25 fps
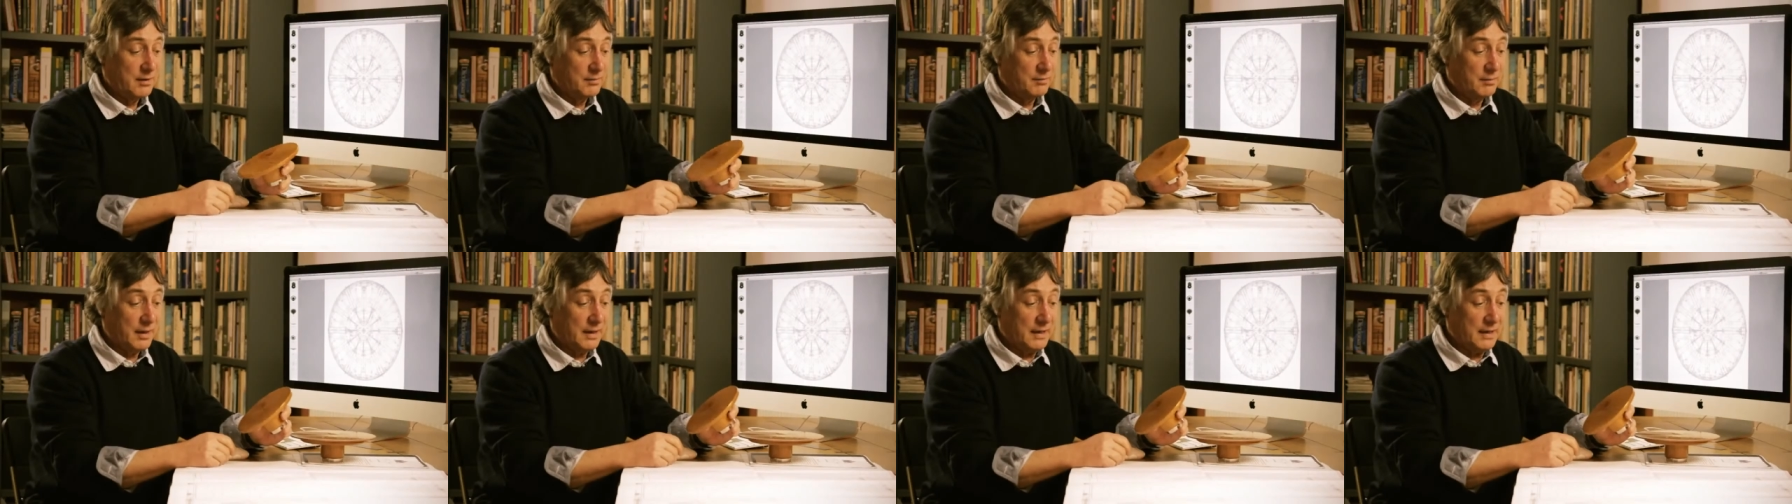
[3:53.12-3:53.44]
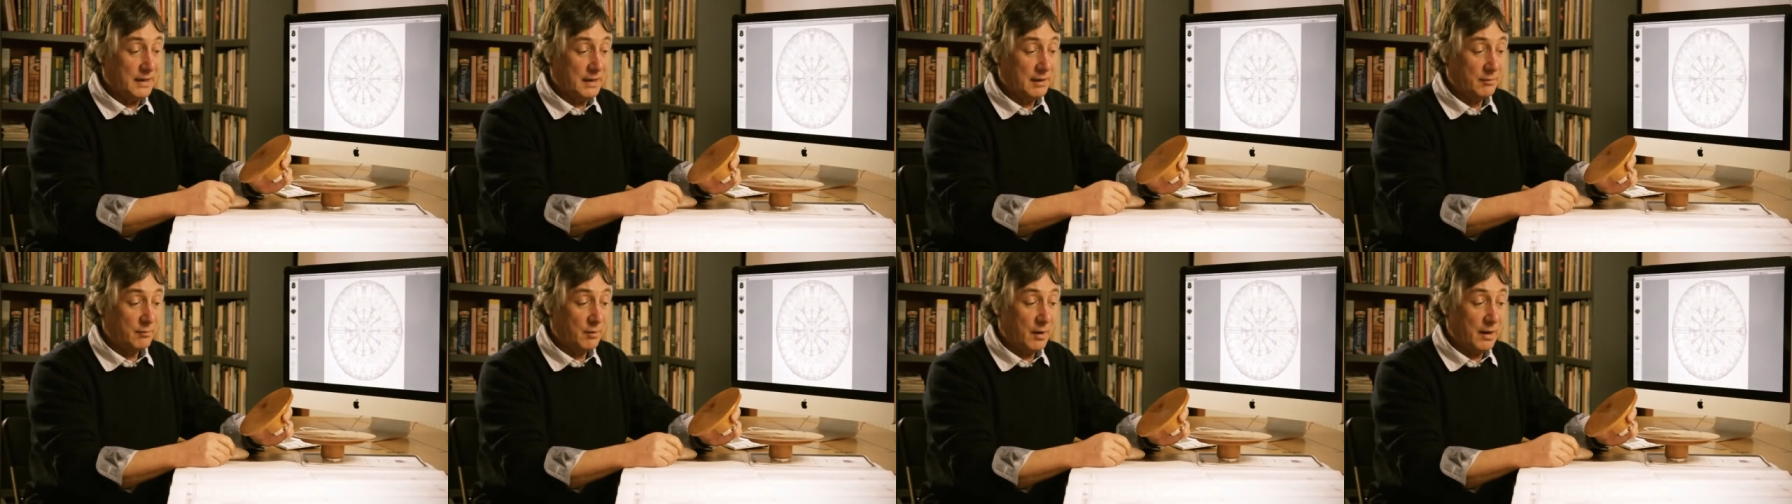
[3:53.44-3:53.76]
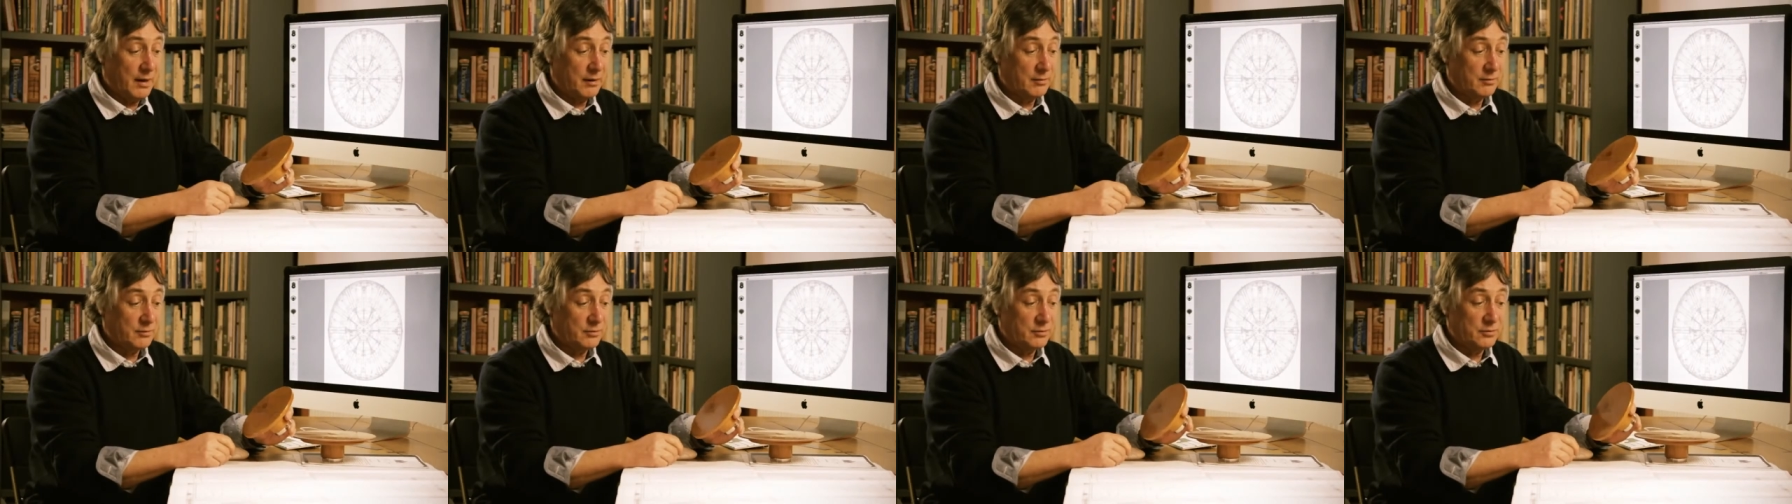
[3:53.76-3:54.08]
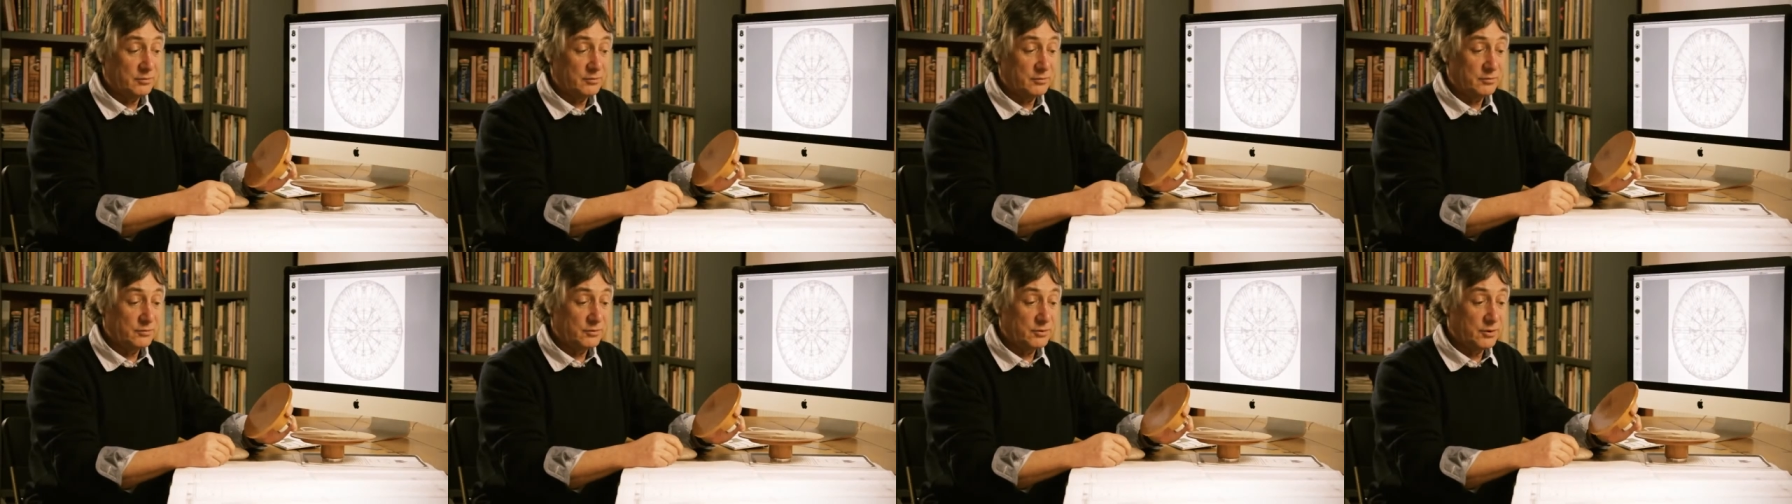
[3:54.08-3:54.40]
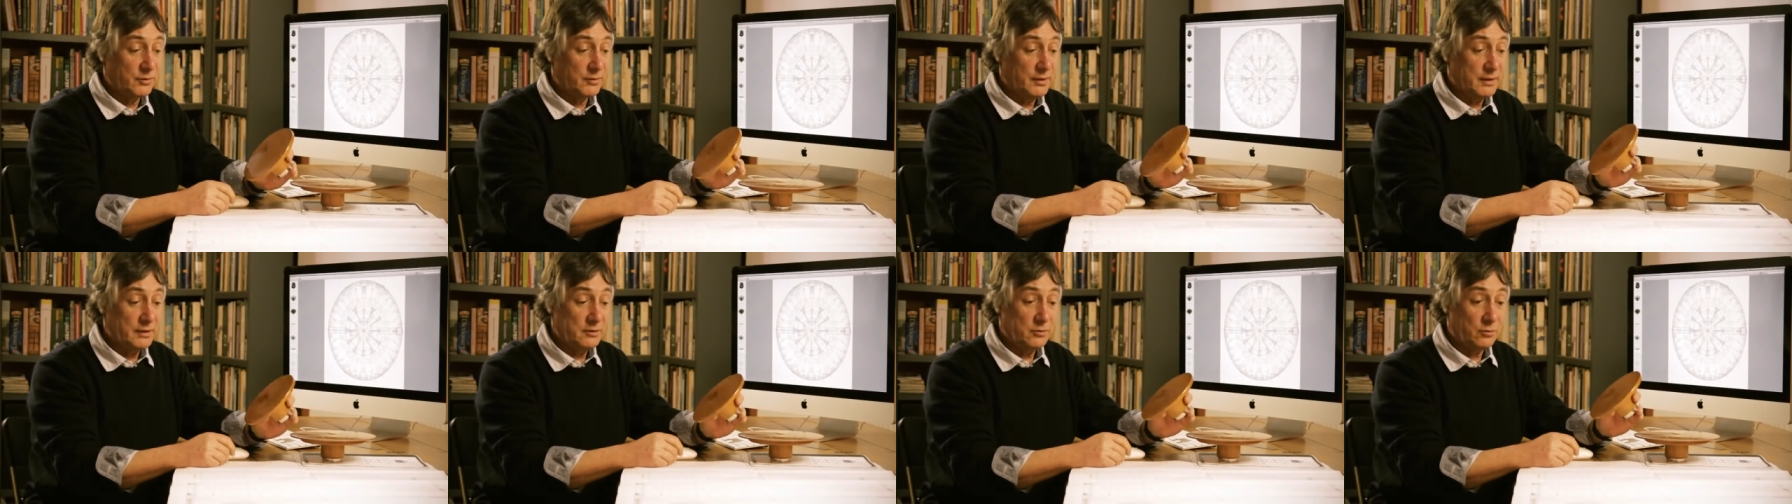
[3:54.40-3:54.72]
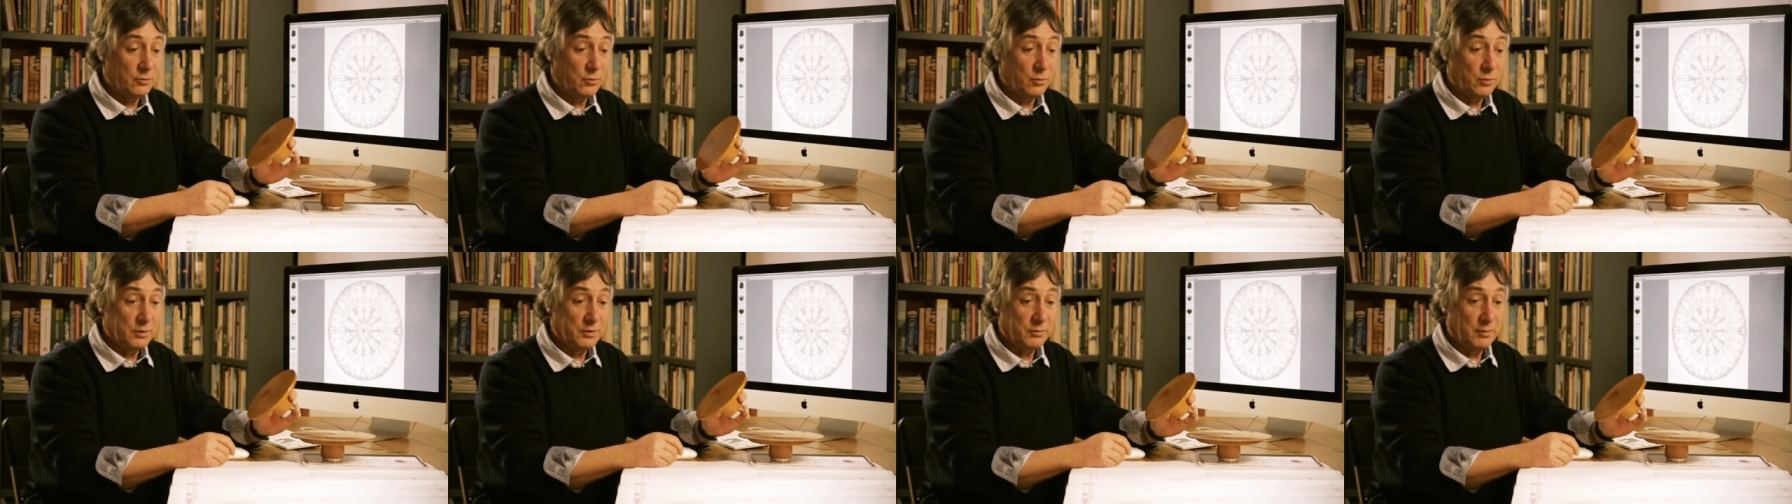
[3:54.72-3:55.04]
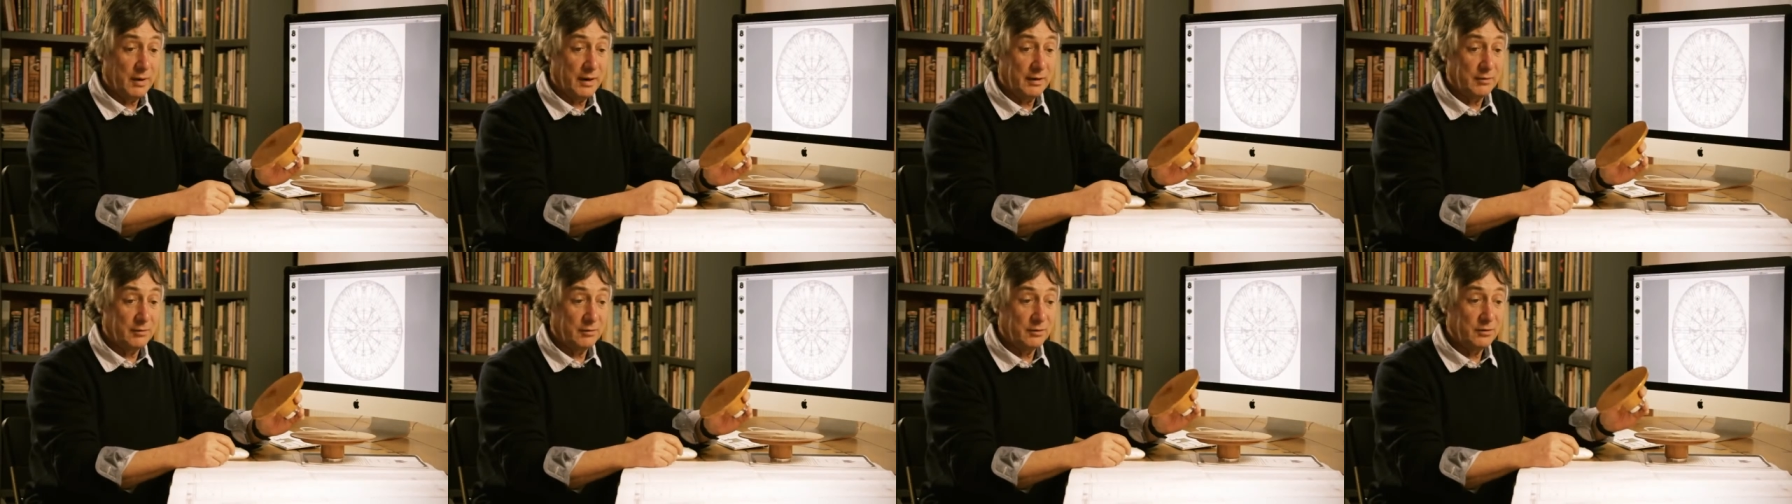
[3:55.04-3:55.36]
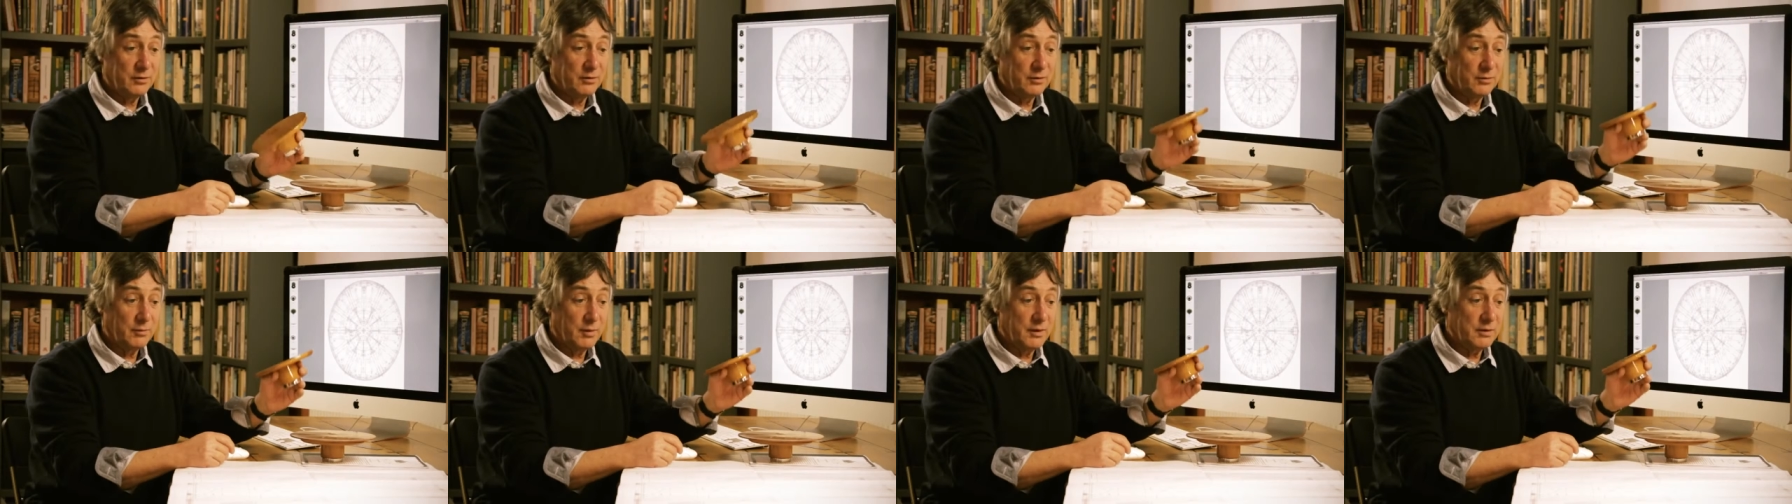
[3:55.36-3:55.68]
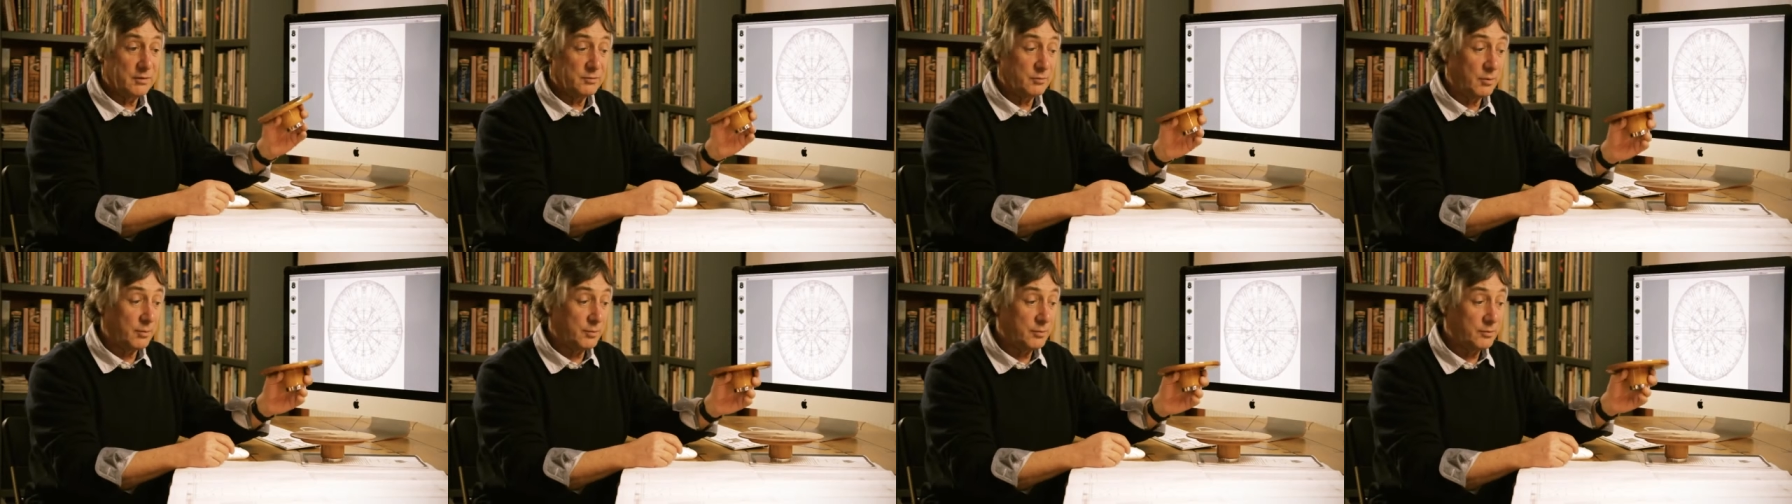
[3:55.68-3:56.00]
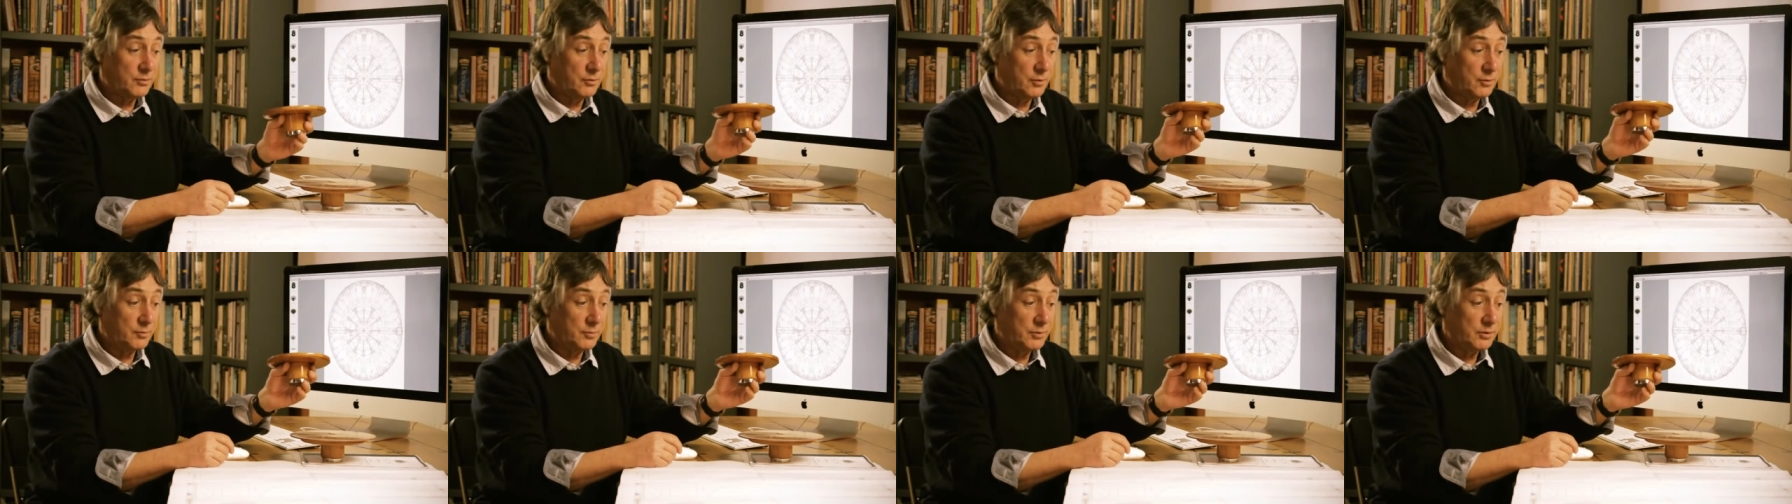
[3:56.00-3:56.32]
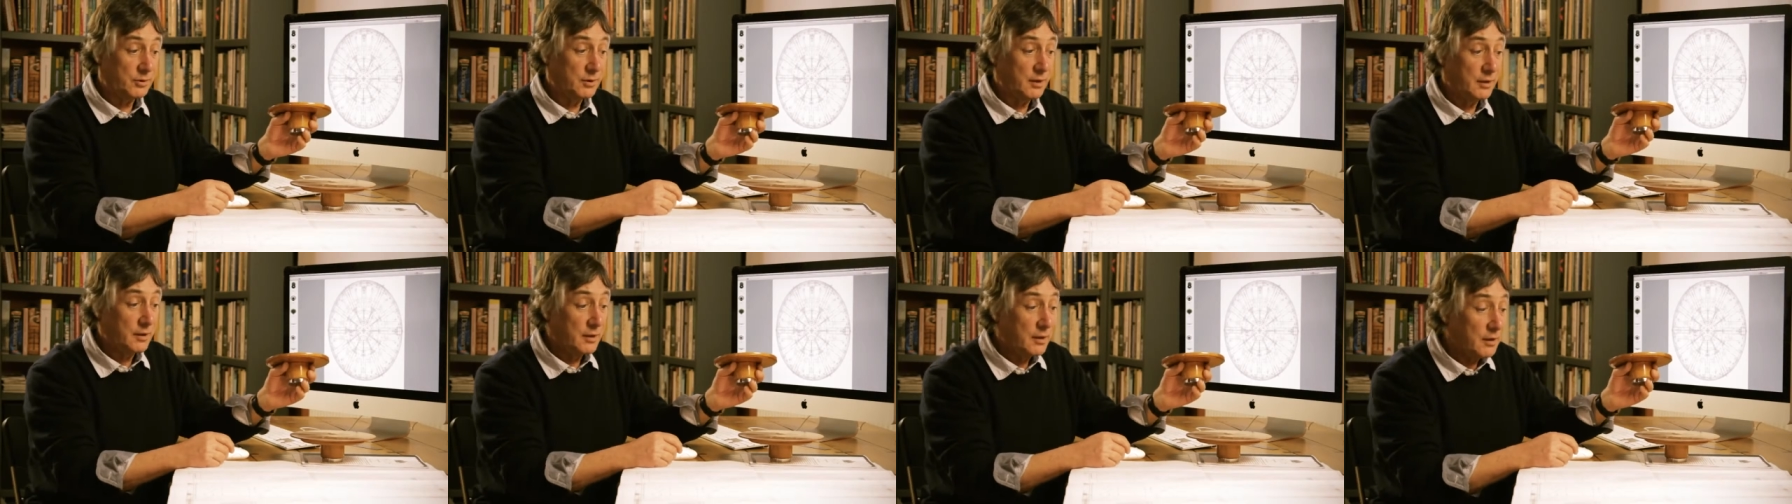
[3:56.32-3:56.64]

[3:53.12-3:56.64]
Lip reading: making it round. So it is always round, whereas Robert Jupe's,